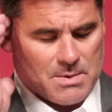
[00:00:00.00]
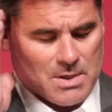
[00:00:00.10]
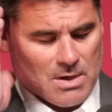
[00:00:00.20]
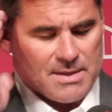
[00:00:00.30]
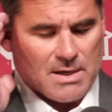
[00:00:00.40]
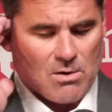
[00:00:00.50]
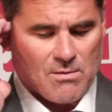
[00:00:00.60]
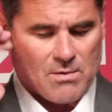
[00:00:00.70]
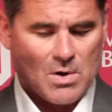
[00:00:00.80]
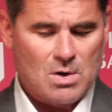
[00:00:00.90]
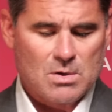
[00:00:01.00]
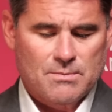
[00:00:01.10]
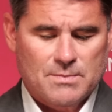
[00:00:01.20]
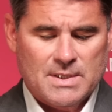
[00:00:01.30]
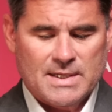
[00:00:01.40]
you know, I thought overall,
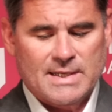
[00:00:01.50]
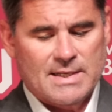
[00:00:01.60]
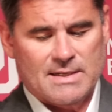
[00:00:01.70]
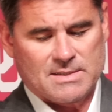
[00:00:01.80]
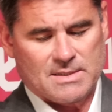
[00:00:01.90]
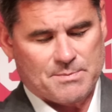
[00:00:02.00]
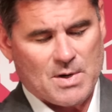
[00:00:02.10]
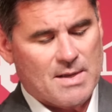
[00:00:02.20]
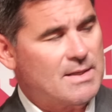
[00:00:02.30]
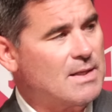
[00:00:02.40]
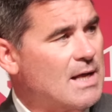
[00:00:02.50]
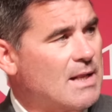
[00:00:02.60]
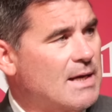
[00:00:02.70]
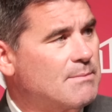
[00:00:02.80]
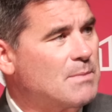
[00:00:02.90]
again, it's probably a lot
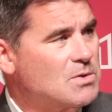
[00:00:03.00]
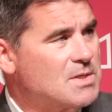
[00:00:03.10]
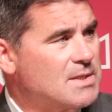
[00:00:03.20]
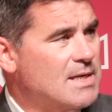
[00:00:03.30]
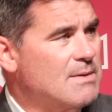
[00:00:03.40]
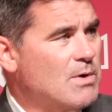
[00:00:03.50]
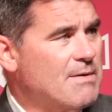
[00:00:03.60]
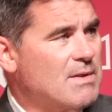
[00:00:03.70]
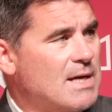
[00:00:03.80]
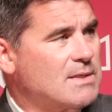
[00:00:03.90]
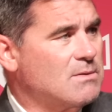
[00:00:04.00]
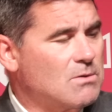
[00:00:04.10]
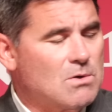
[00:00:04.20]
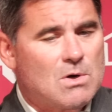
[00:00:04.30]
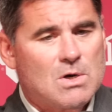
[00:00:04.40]
like most of the team. We have a lot to
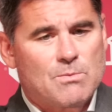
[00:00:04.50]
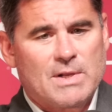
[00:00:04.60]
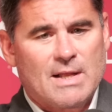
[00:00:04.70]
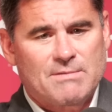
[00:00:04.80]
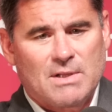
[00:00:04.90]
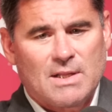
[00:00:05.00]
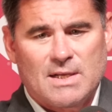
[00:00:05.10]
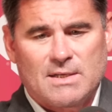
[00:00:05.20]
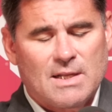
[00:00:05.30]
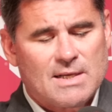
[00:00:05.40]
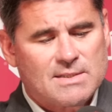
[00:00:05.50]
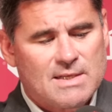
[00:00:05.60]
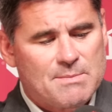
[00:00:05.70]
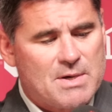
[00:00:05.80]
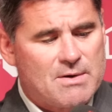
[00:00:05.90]
grow on. We have a lot to
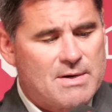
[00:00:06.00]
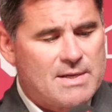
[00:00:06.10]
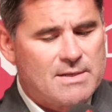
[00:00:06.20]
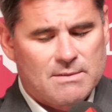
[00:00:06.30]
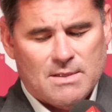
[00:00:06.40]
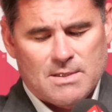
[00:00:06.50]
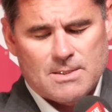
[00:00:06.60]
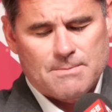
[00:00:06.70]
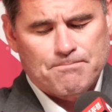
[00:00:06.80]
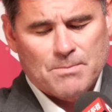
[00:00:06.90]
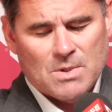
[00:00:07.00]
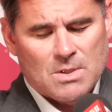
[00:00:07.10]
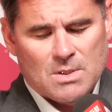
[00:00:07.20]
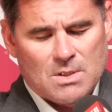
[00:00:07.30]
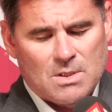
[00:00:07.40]
get better at.
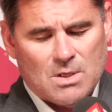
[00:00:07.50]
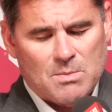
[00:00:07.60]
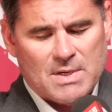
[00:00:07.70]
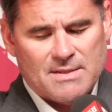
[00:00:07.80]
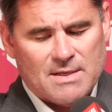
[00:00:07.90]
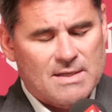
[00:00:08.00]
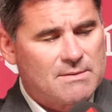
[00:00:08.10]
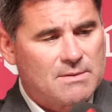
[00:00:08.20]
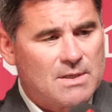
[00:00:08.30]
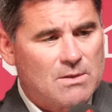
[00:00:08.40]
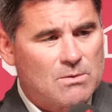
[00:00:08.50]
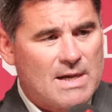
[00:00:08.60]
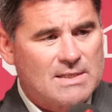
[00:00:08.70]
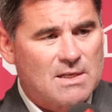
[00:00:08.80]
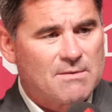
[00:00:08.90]
You know, but I thought, you know,
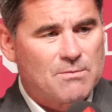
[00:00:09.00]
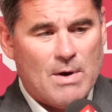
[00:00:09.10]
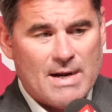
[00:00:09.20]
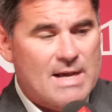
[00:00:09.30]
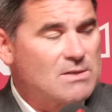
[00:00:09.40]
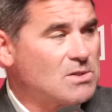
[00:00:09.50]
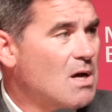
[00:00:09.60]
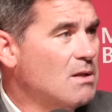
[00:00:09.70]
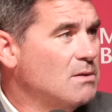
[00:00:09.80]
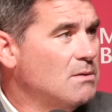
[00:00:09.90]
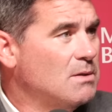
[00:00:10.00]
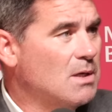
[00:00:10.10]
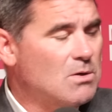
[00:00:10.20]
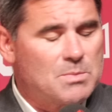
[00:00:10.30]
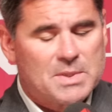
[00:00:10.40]
as of right now, solid, you
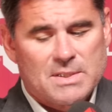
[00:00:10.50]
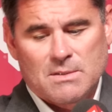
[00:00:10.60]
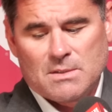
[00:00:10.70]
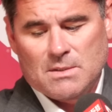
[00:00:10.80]
know, but